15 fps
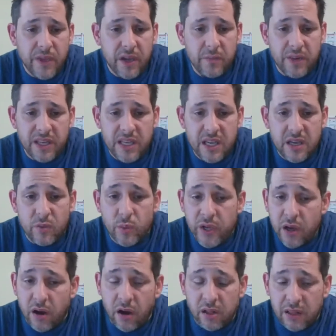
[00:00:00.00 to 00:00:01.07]
Again,
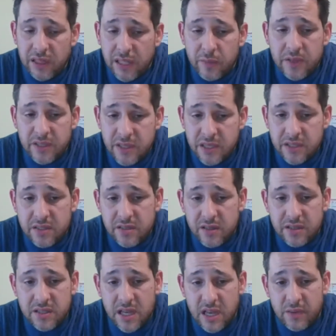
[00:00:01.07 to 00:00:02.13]
we are limited to
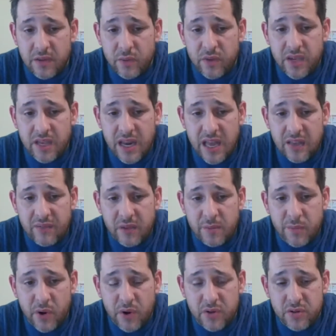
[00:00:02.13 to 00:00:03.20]
the time that we can have
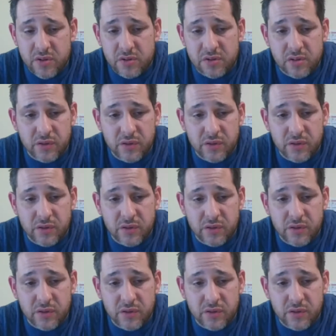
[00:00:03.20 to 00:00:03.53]
in person.